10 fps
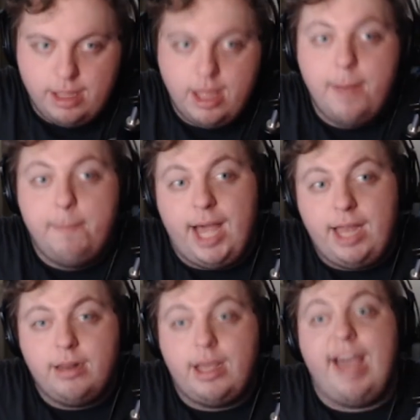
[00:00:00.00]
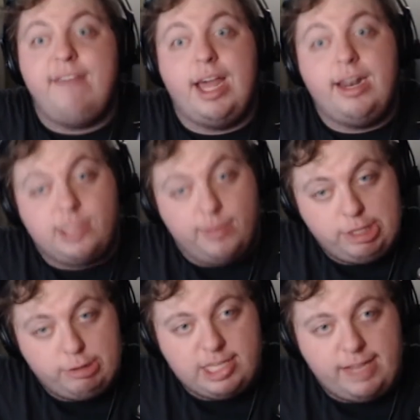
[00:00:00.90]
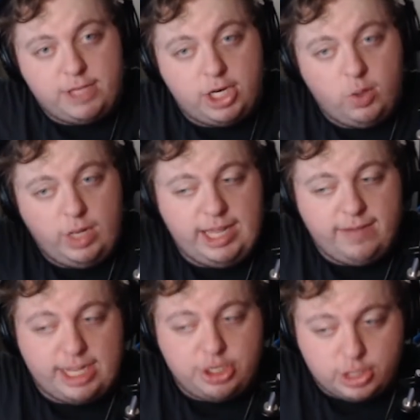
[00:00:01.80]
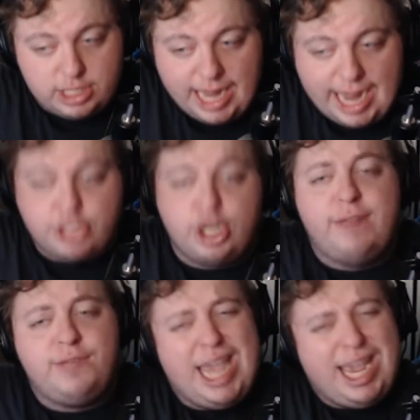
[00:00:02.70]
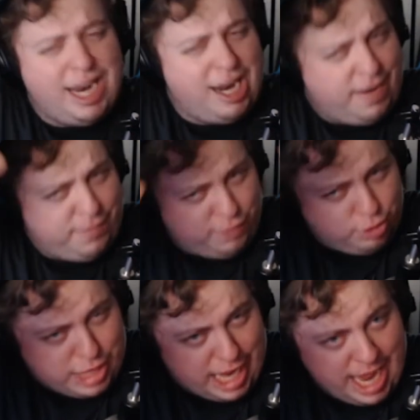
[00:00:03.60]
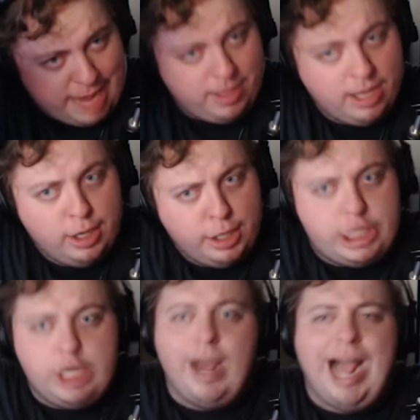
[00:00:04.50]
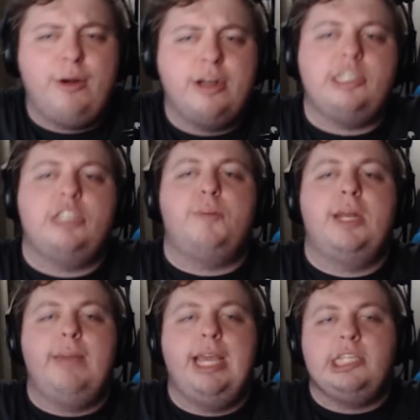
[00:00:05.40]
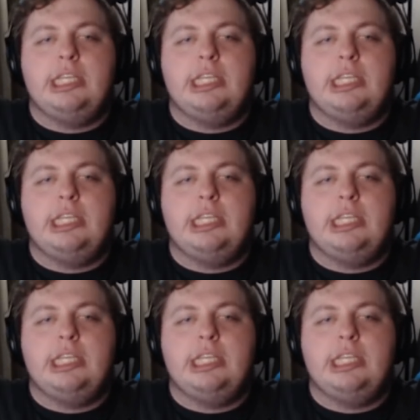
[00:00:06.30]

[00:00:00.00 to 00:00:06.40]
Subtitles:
But I've got some other stuff to do, League of Legends Clash, and I've taken enough of your time. 2 hours. It's been amazing.